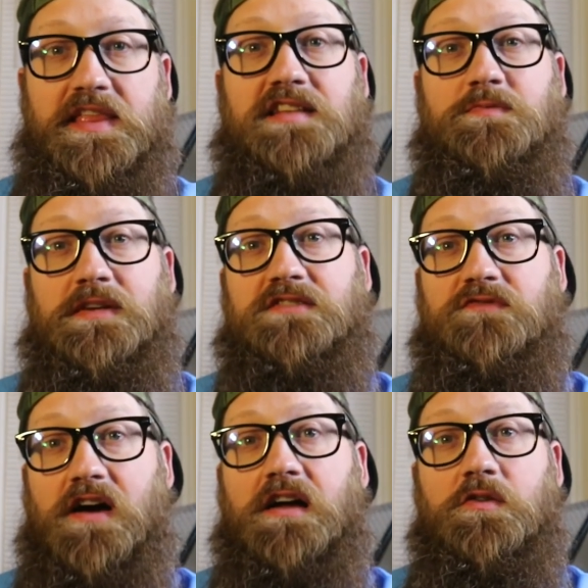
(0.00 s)
and that speaks
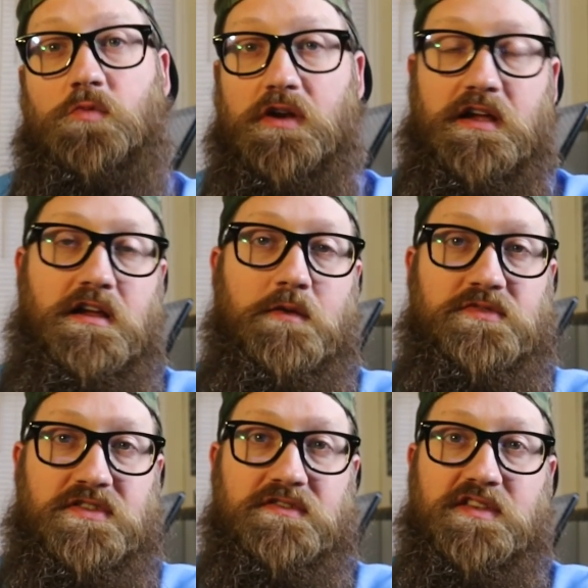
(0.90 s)
volume when it
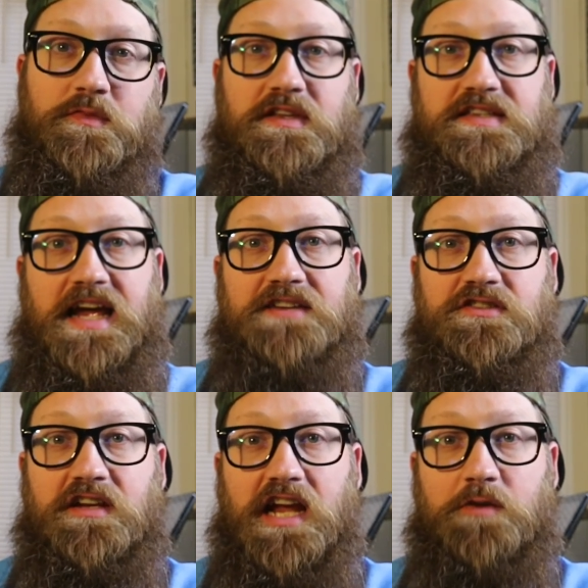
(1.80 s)
comes to some of these
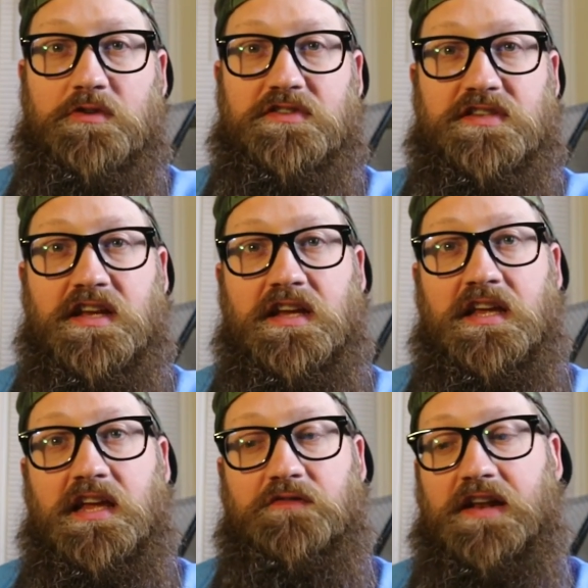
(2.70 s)
action cameras.
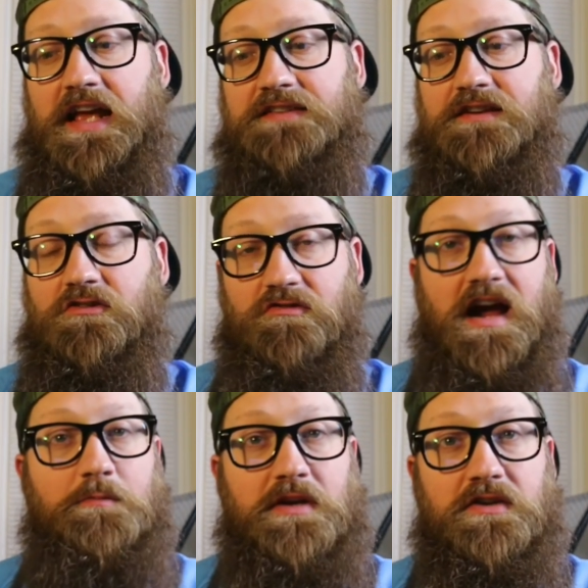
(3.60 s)
If it has a
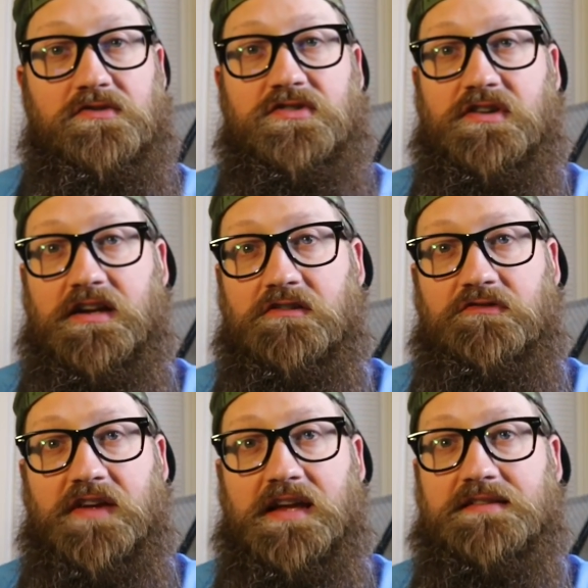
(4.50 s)
crappy user
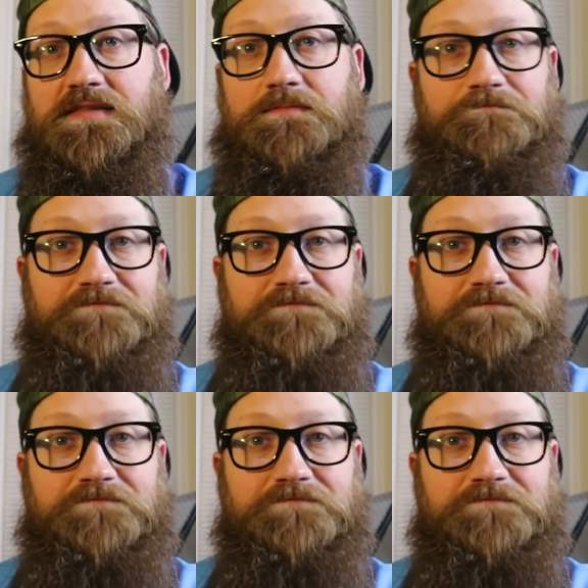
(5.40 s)
interface,